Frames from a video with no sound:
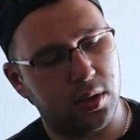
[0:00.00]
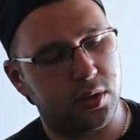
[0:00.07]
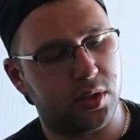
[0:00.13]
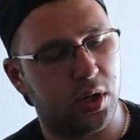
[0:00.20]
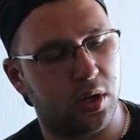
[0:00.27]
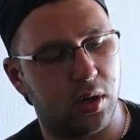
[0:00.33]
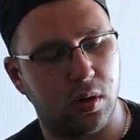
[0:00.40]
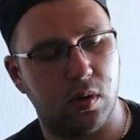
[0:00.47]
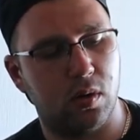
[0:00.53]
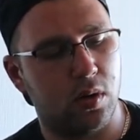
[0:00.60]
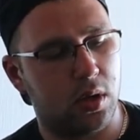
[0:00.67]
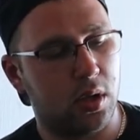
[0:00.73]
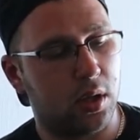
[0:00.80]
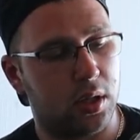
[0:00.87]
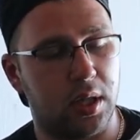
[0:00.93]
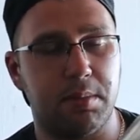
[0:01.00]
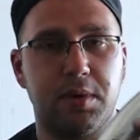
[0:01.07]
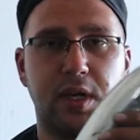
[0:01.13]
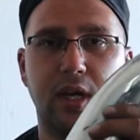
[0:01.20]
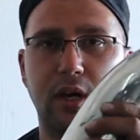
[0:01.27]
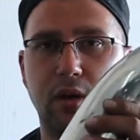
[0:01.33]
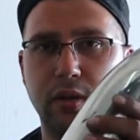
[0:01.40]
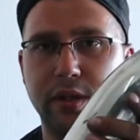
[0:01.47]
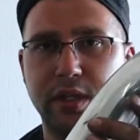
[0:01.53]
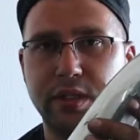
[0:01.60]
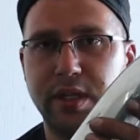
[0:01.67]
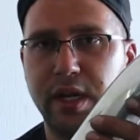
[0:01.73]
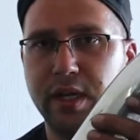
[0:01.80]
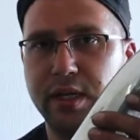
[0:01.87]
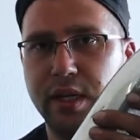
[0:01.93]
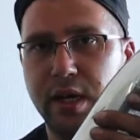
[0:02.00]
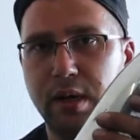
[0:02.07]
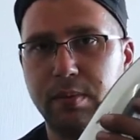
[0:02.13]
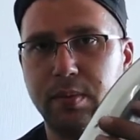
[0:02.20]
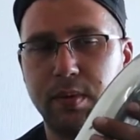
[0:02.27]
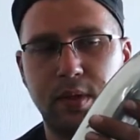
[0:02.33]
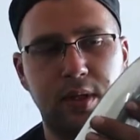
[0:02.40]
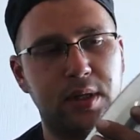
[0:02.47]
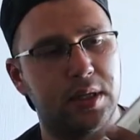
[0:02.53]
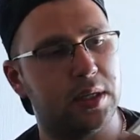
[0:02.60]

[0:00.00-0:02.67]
So let me get all this tightened up,